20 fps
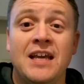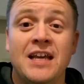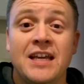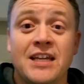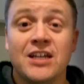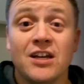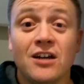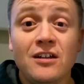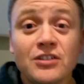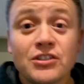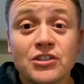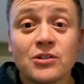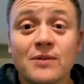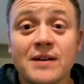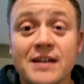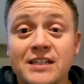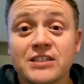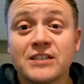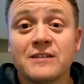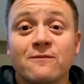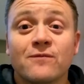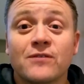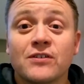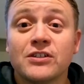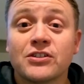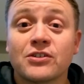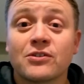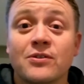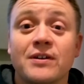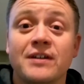He also writes in
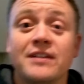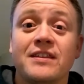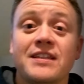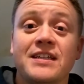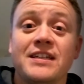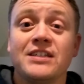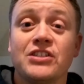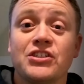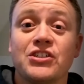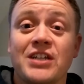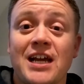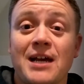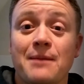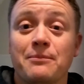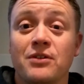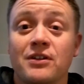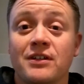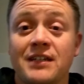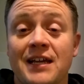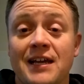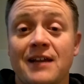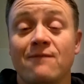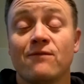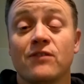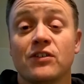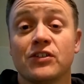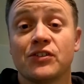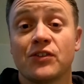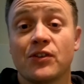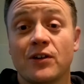1 Corinthians chapter 10,
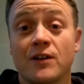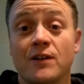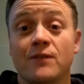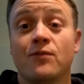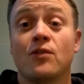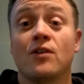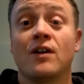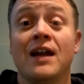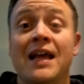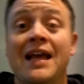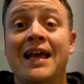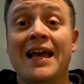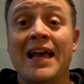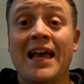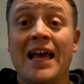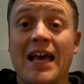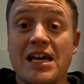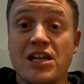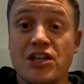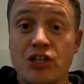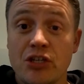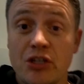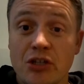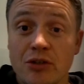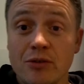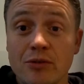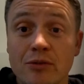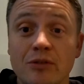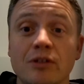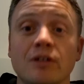verse 34, "And
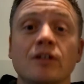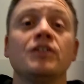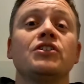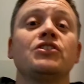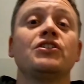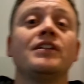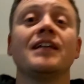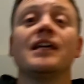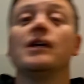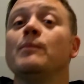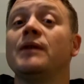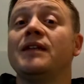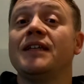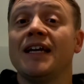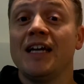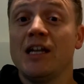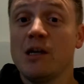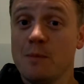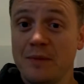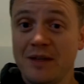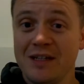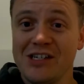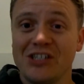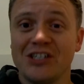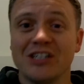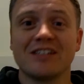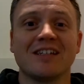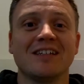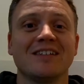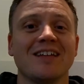you should imitate me
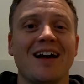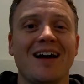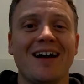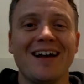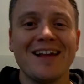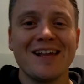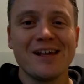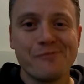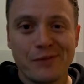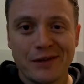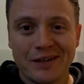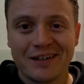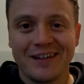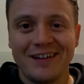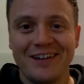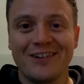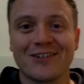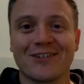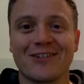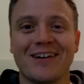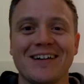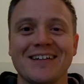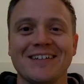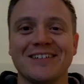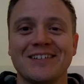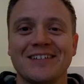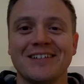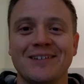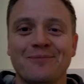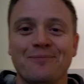just as I imitate
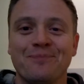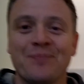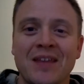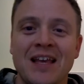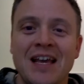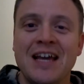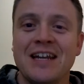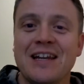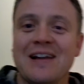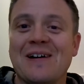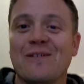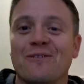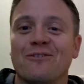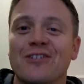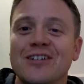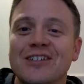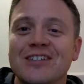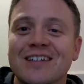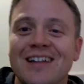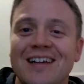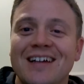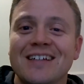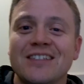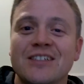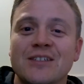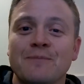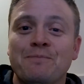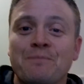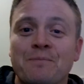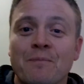Christ." Now, at first
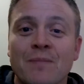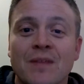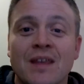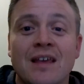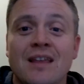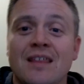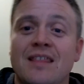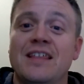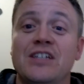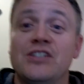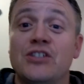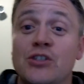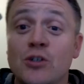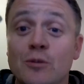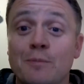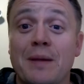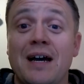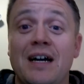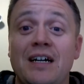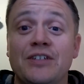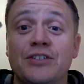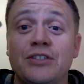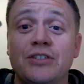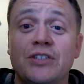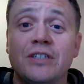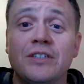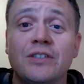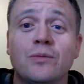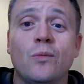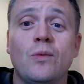glance, these two
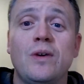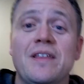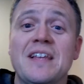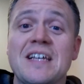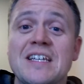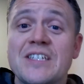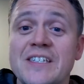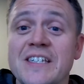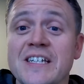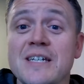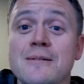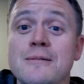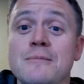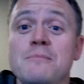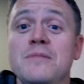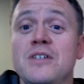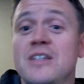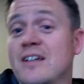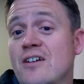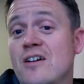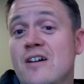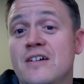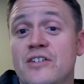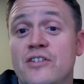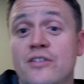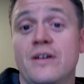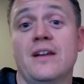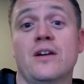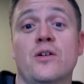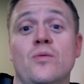passages, well, they seem to
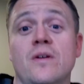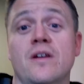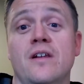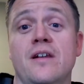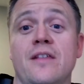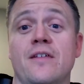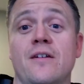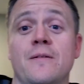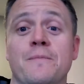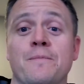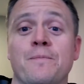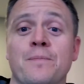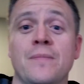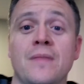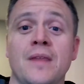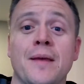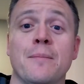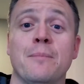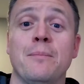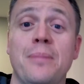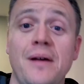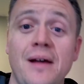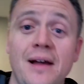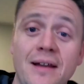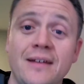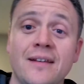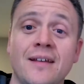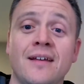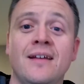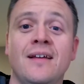contradict one another,
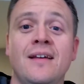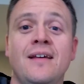but